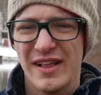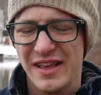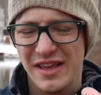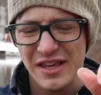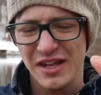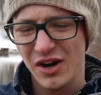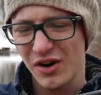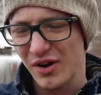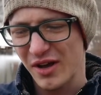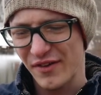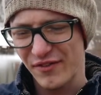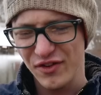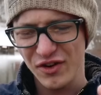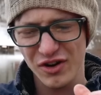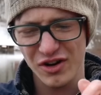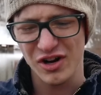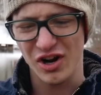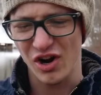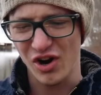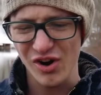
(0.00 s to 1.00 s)
you know, if you're
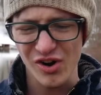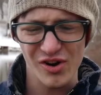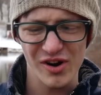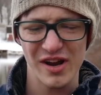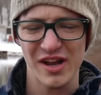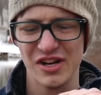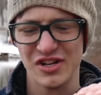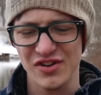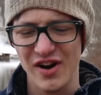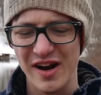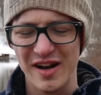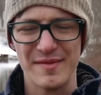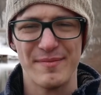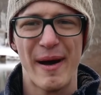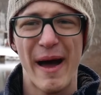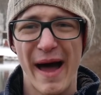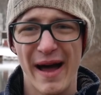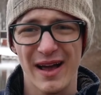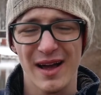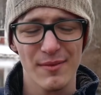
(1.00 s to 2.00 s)
in a hurry and trying to
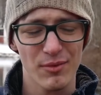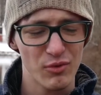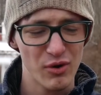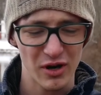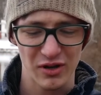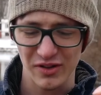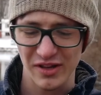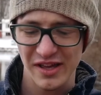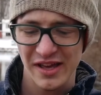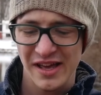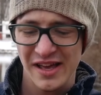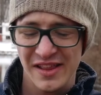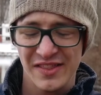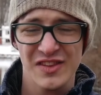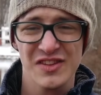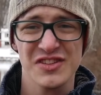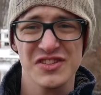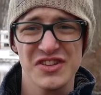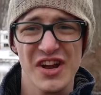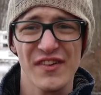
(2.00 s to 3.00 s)
pack up quickly,
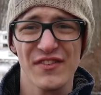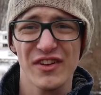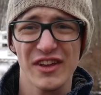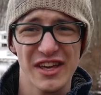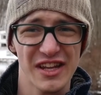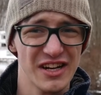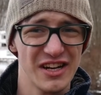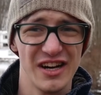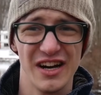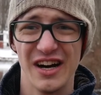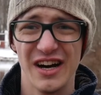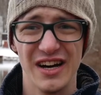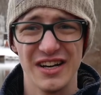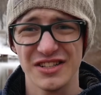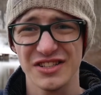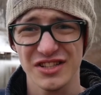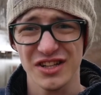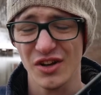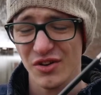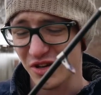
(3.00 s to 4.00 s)
this is definitely gonna
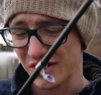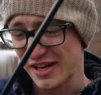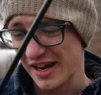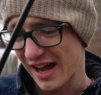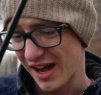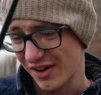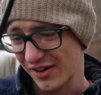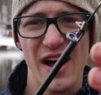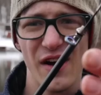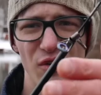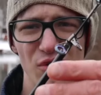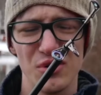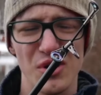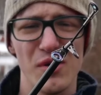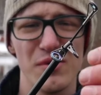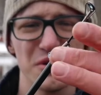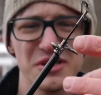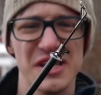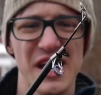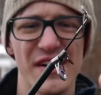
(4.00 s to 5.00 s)
slow you down.
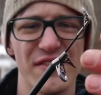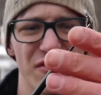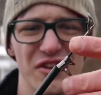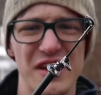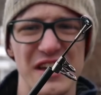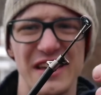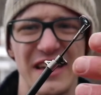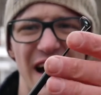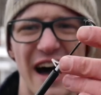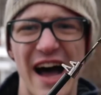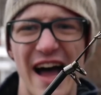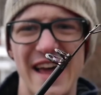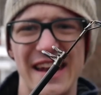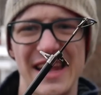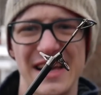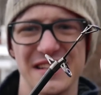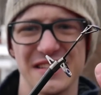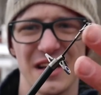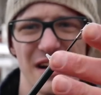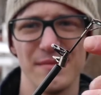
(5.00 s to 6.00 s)
Almost every guide
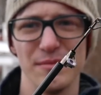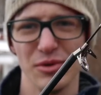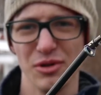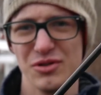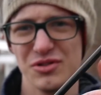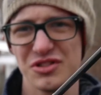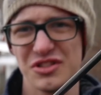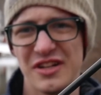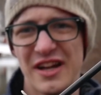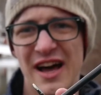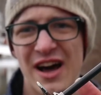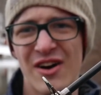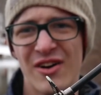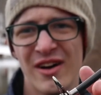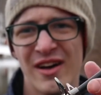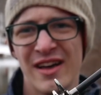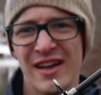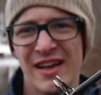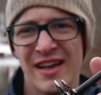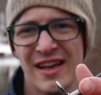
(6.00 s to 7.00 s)
has come loose now,
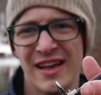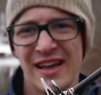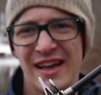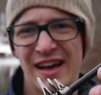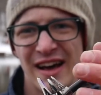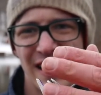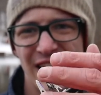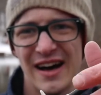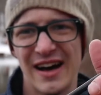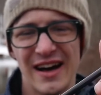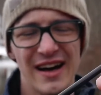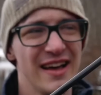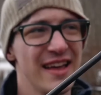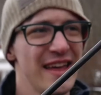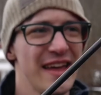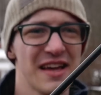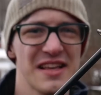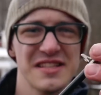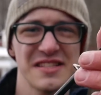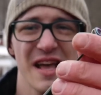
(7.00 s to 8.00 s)

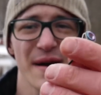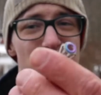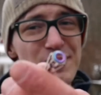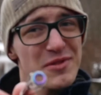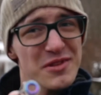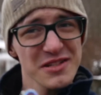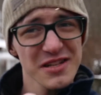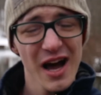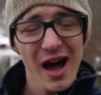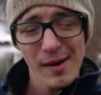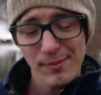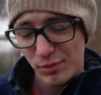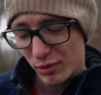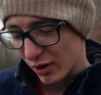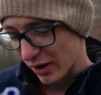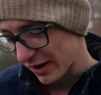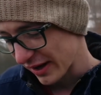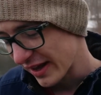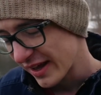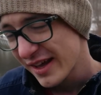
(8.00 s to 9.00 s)
except the top
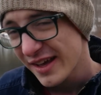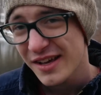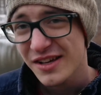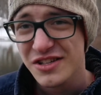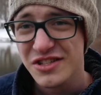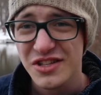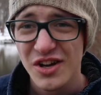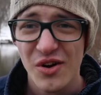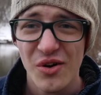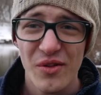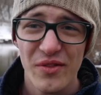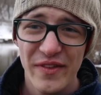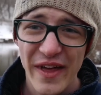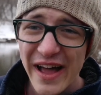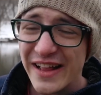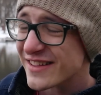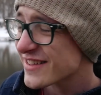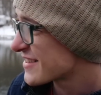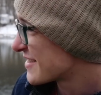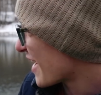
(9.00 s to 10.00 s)
one. So
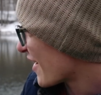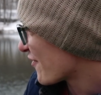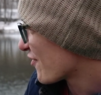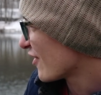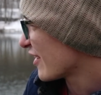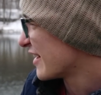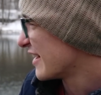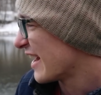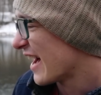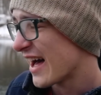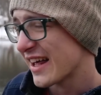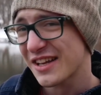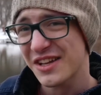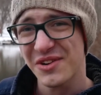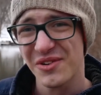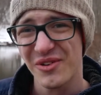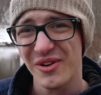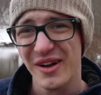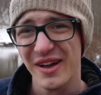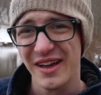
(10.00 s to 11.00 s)
that's definitely not
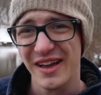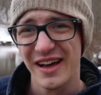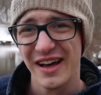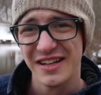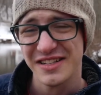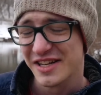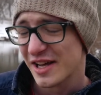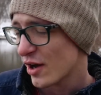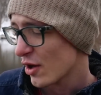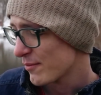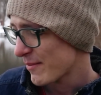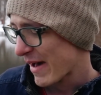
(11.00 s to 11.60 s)
going to help